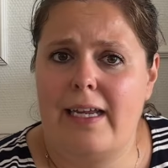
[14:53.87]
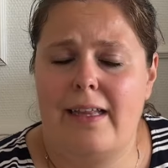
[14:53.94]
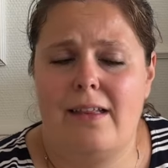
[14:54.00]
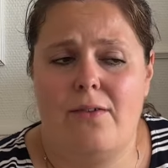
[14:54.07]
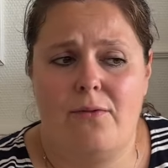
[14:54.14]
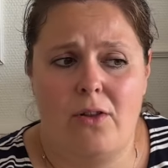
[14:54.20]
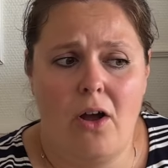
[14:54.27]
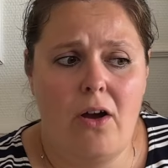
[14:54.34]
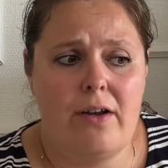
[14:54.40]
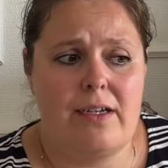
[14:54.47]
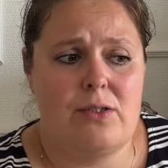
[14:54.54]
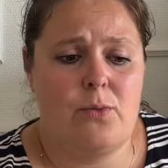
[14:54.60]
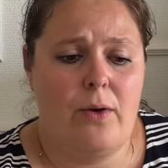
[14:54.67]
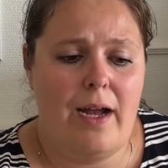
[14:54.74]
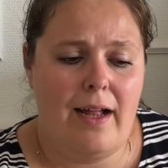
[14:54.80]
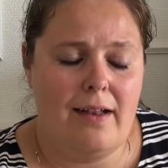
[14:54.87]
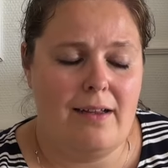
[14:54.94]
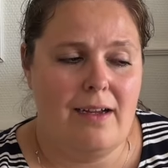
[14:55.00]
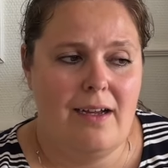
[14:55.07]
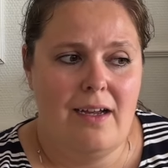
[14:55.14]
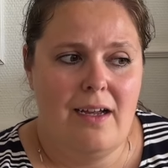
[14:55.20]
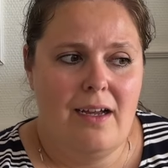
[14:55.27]
in the vlog as
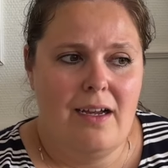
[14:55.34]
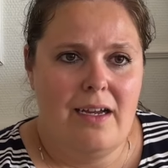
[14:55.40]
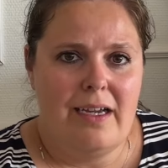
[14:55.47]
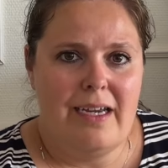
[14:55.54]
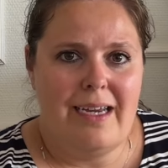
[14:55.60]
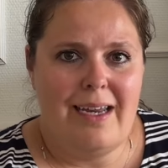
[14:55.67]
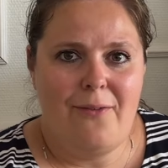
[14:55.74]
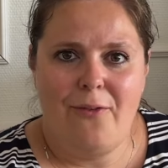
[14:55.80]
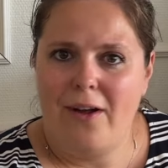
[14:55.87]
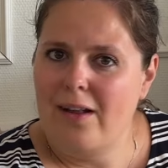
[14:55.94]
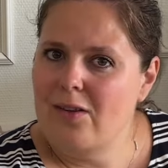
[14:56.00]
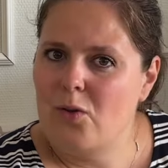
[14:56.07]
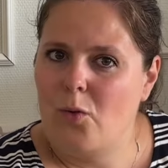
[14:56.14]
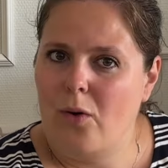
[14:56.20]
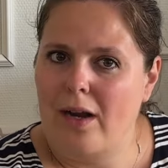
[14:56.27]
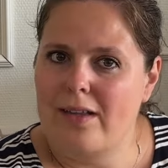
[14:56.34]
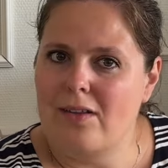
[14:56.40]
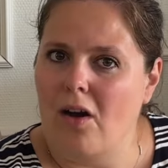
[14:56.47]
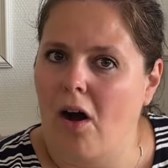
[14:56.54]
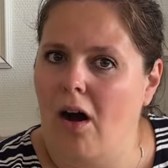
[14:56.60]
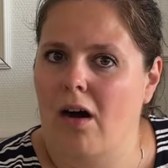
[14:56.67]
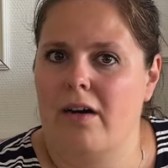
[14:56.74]
well, it felt quite
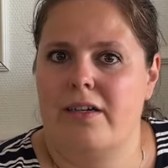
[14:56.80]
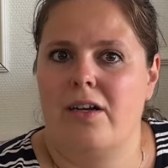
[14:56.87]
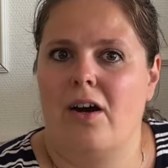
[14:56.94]
odd.